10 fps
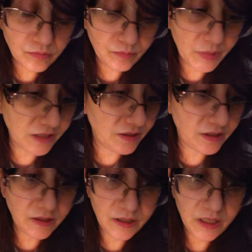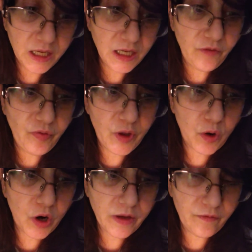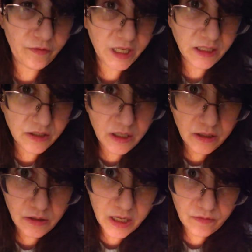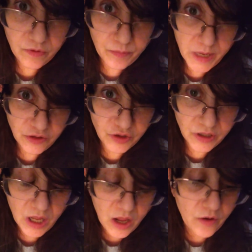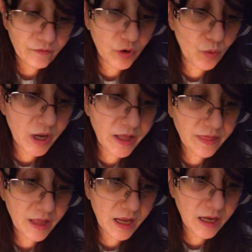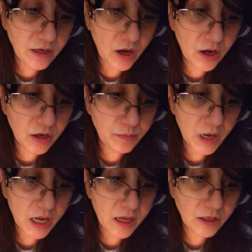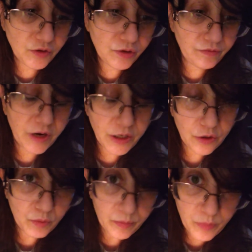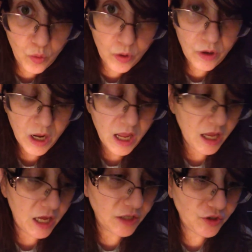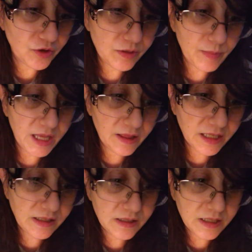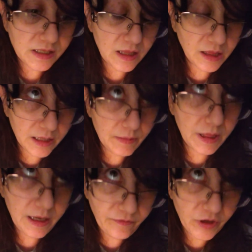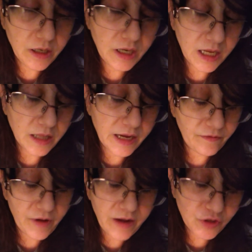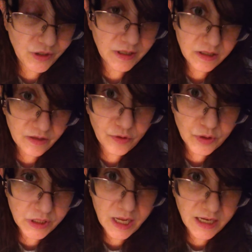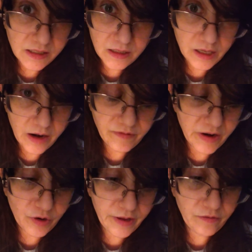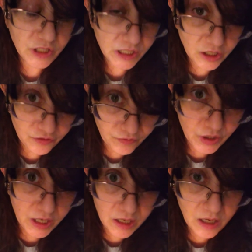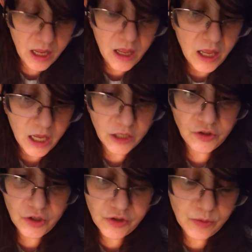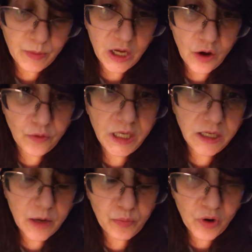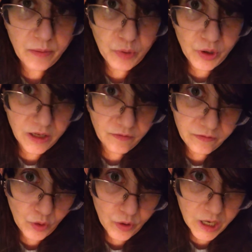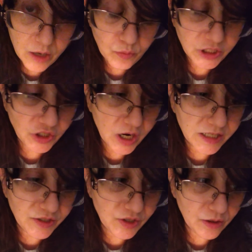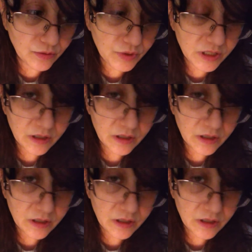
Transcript: because I said there are conflicting information. For one thing, on my Truthfinder report, it shows me living in like 5 or 6 different states that I've never even touched foot in. It shows me owning a property in Florida, which I don't.